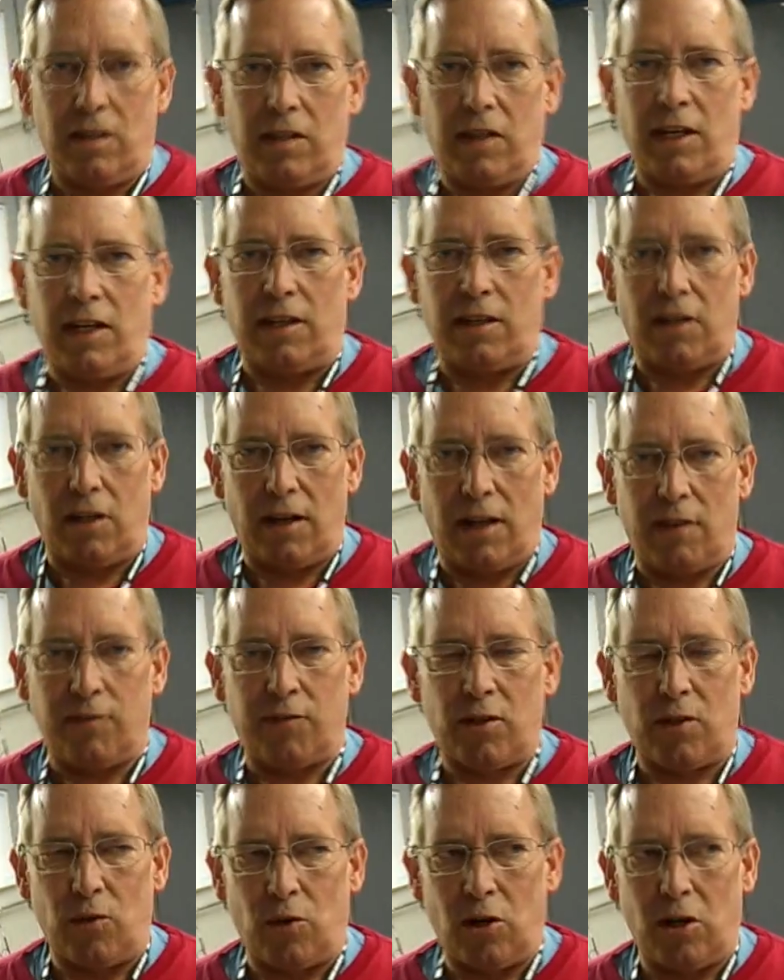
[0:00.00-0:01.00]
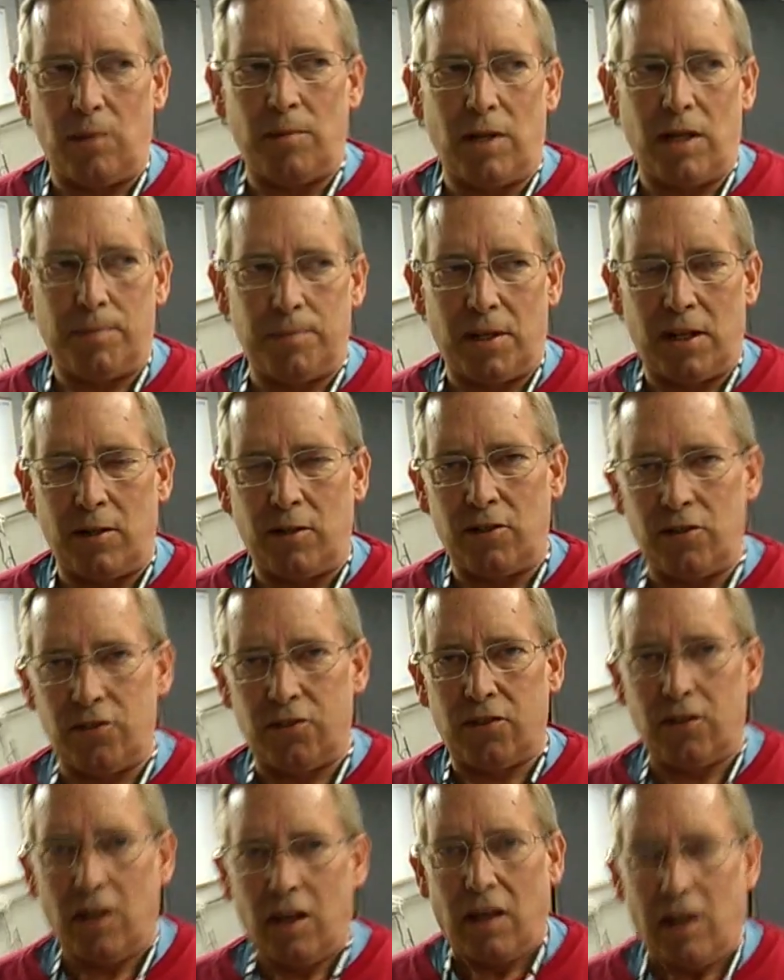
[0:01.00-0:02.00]
Yeah. Now after the warm-up,
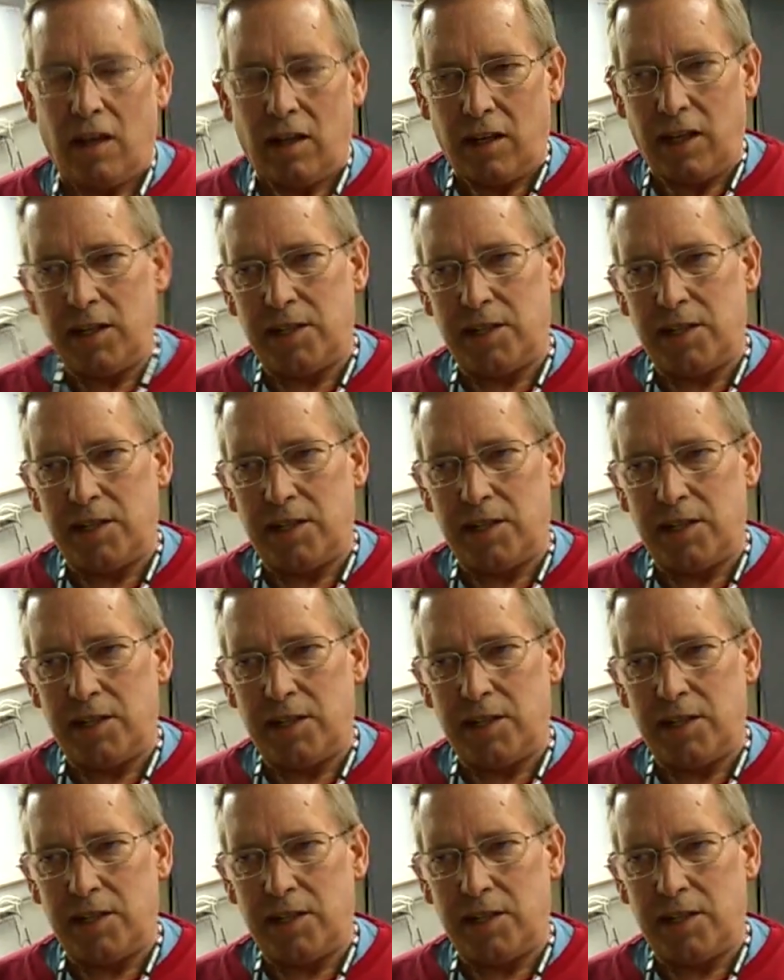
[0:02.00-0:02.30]
he